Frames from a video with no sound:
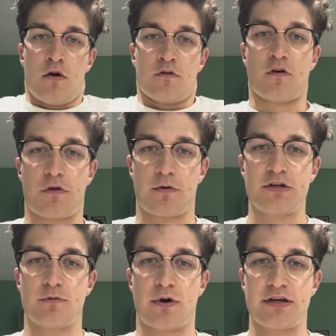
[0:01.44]
So the
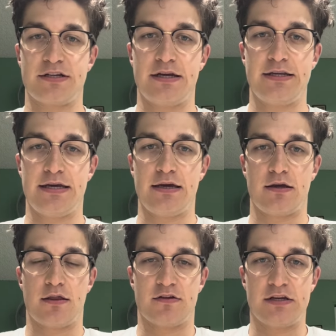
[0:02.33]
reason why
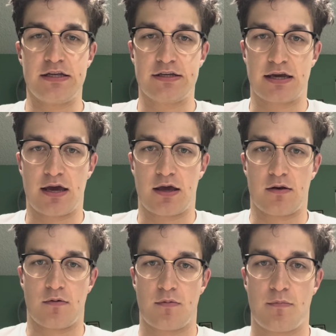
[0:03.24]
the CT
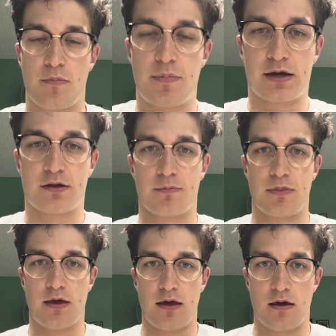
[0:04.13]
scan picked up
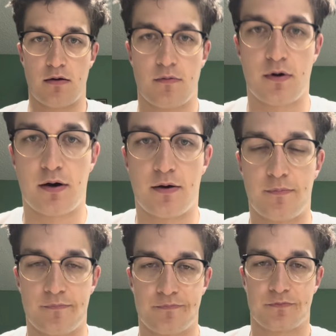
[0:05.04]
the
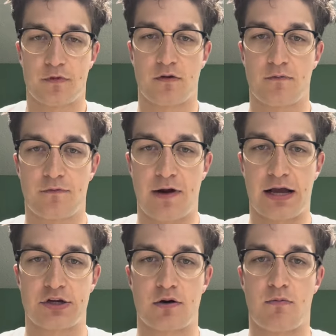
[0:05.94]

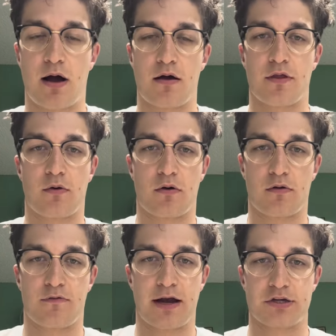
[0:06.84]
fracture while the
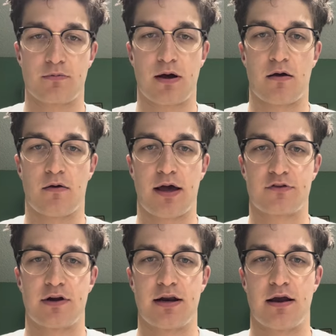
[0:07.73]
cortical fracture while
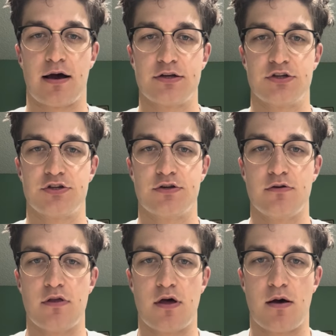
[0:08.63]
X-ray did not is just
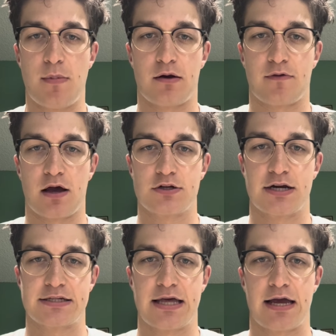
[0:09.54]
due to the amount of
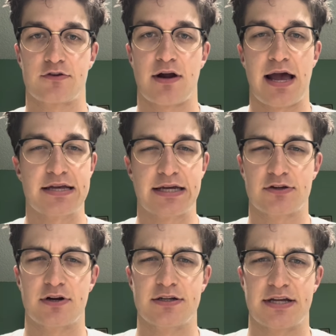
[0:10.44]
contrast that X-ray has.
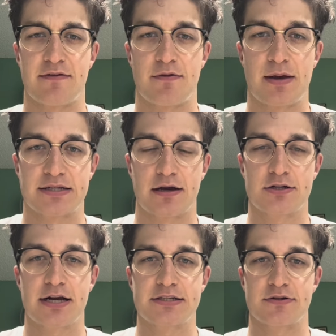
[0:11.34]
X-ray doesn't have the best
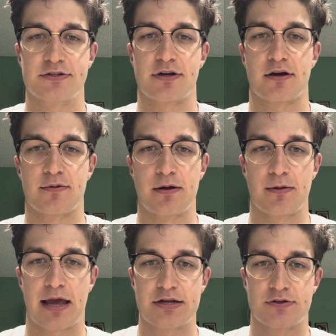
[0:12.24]
contrast, so it's not going to be able
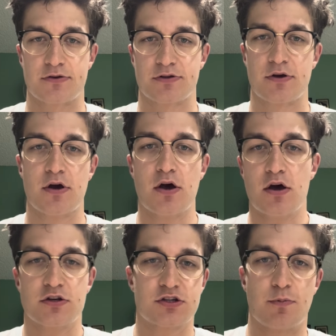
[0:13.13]
to catch those
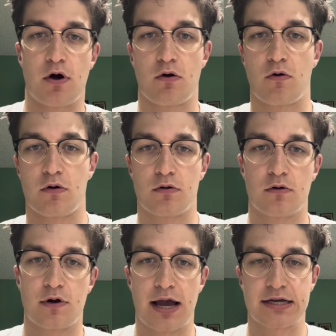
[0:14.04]
small cortical
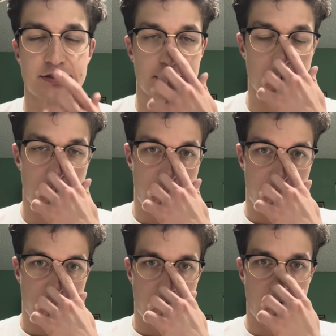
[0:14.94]
cracks.
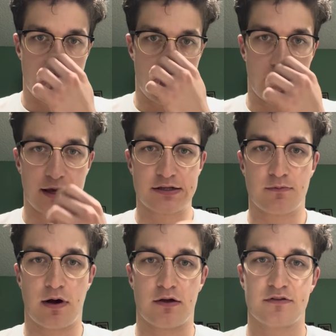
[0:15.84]
Like
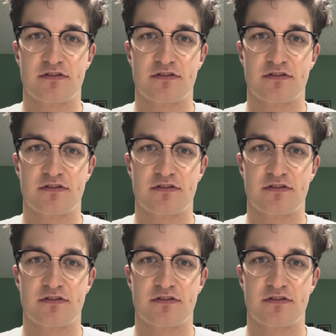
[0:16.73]
while